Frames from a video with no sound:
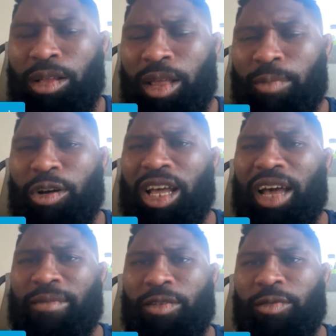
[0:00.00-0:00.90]
point of
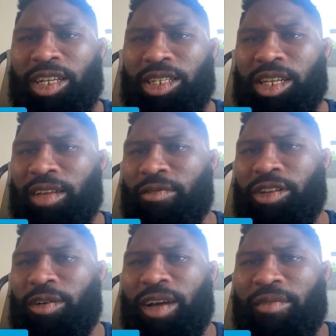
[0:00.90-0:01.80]
having a wrestling if you
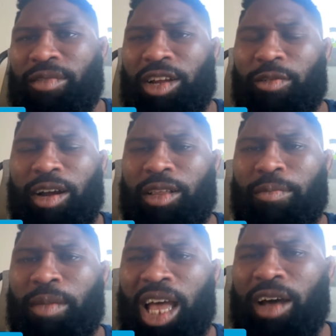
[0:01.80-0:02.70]
don't have any grounding
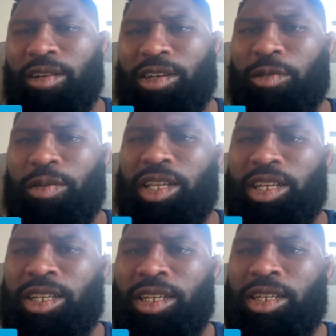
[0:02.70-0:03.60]
pound to go with it?
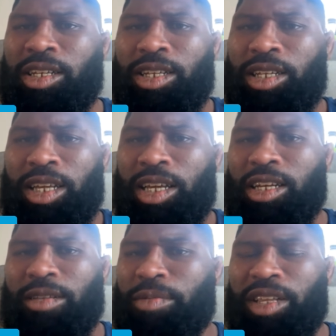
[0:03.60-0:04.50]
He
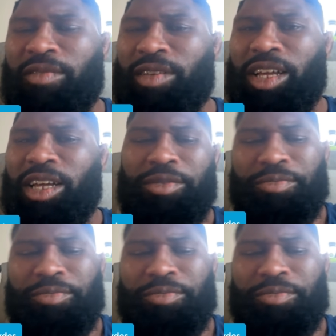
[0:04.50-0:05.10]
doesn't believe in that.